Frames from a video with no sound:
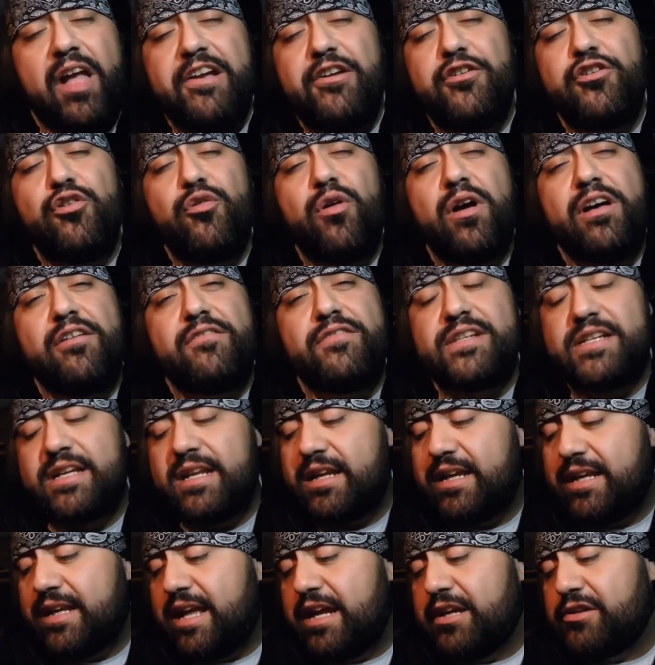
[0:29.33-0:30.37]
You know I always
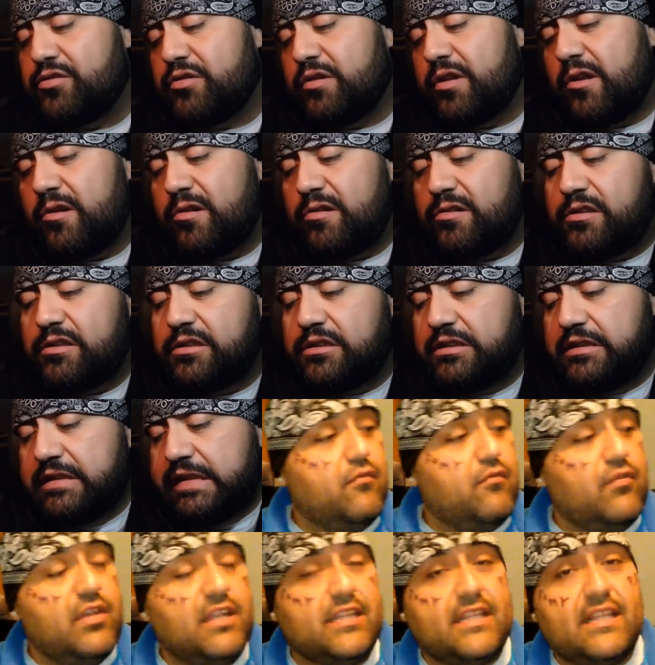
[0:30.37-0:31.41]
gotta get extra large.
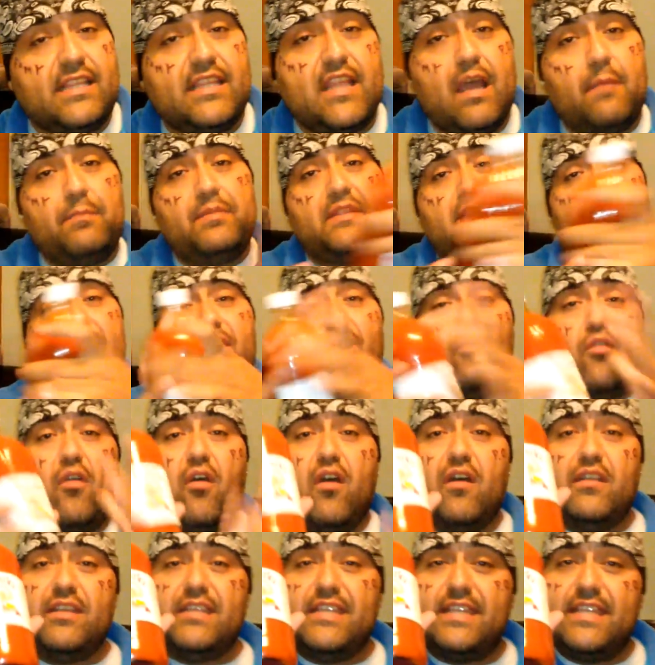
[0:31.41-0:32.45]
We got the Tapatio
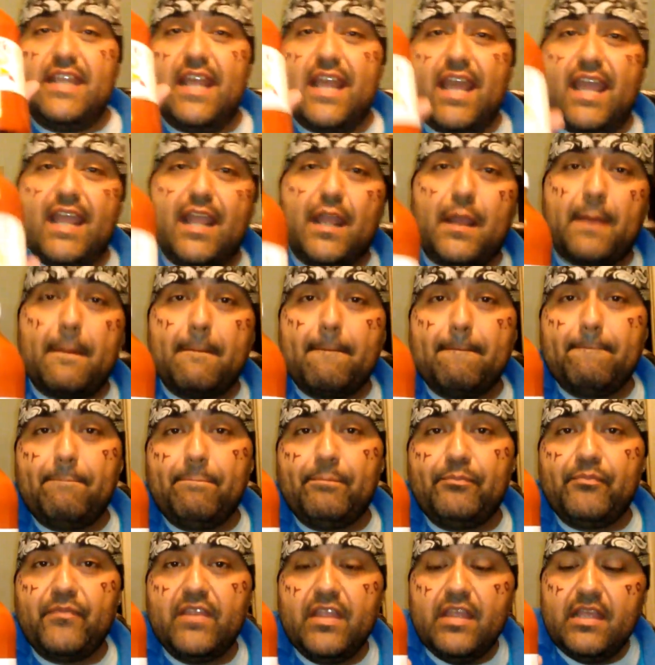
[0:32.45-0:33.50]
on deck.
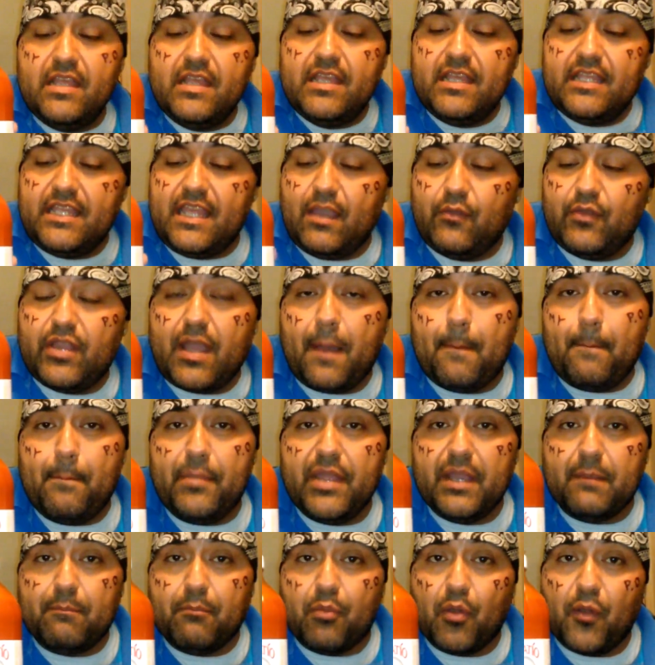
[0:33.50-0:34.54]
Yeah, we got
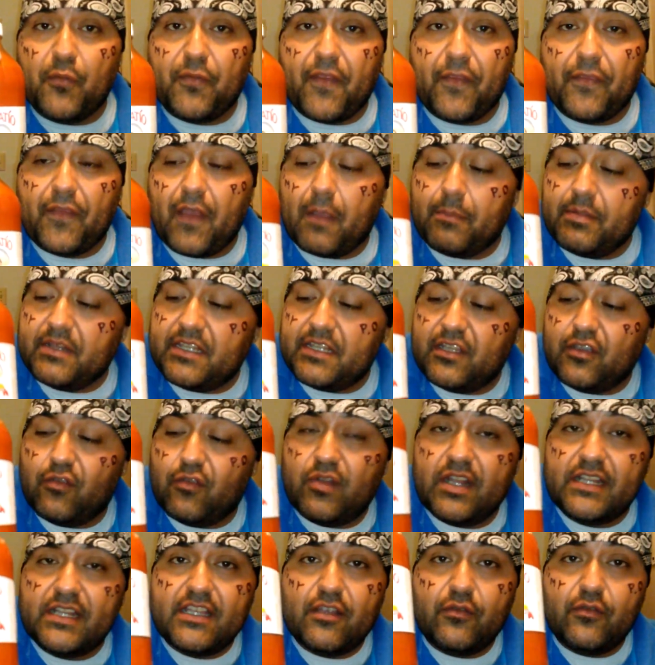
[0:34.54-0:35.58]
Big Bertha Tapatio
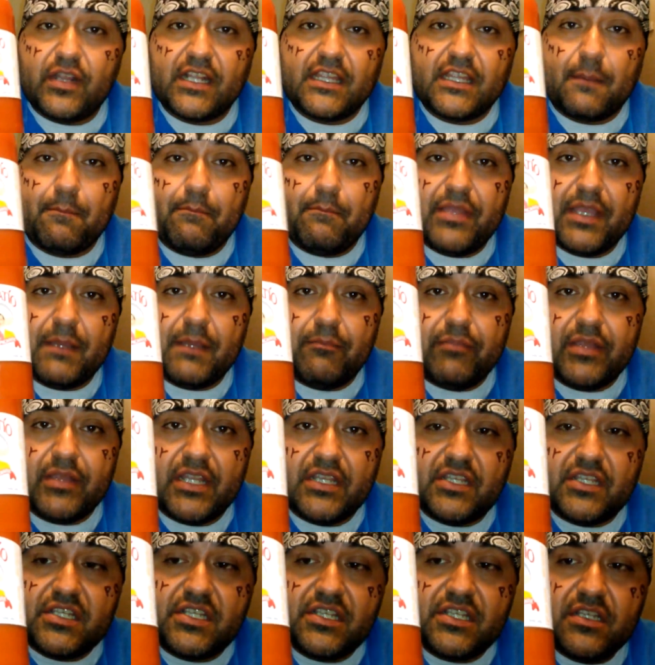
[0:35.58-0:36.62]
right there. We got the big
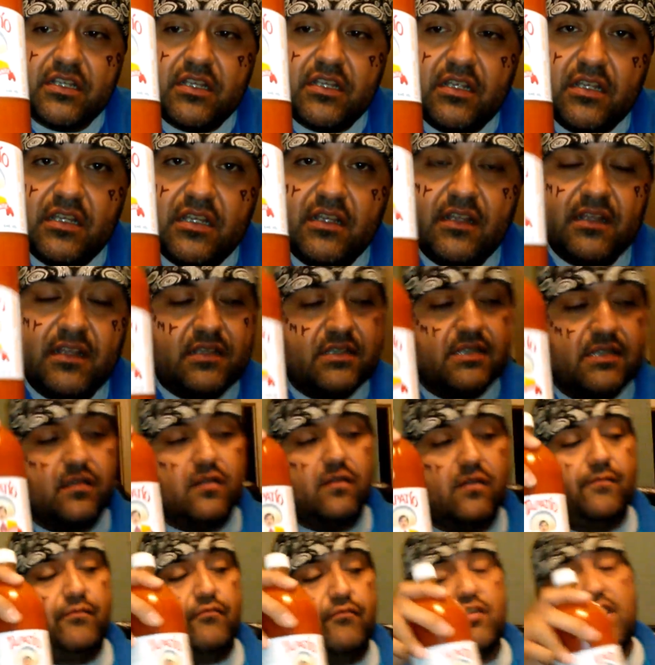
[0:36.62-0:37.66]
bitch.
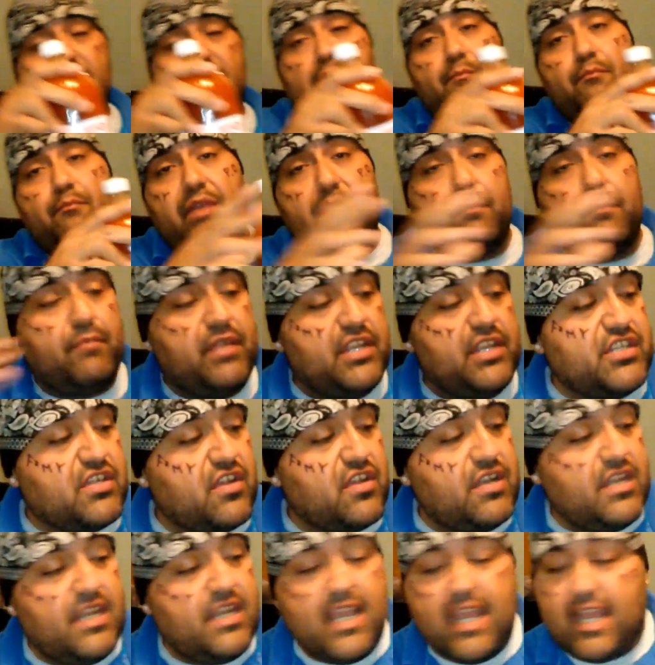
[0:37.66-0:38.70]
So we got the big bitch
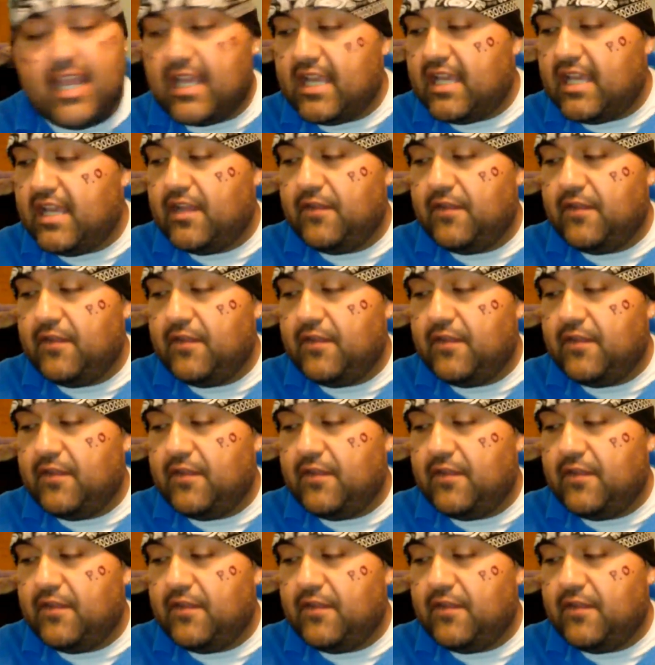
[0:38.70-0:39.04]
on deck.